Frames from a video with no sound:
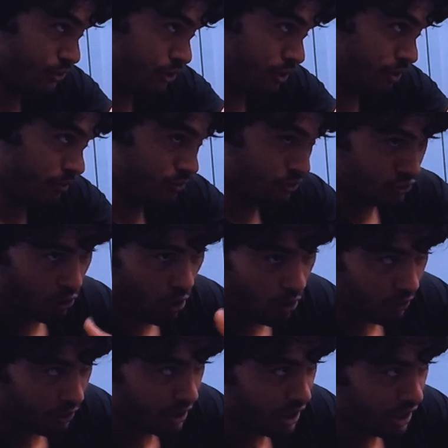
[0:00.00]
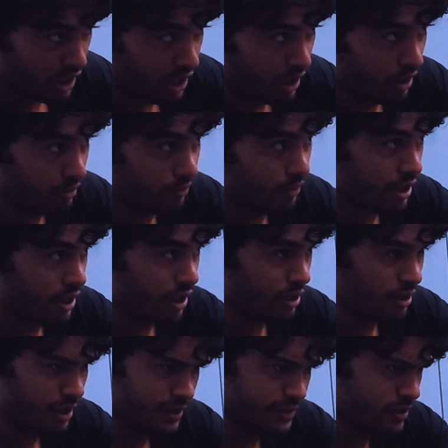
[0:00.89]
it, star in it, and
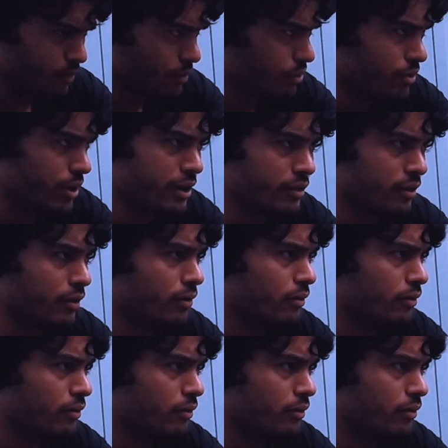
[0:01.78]
then let someone direct it.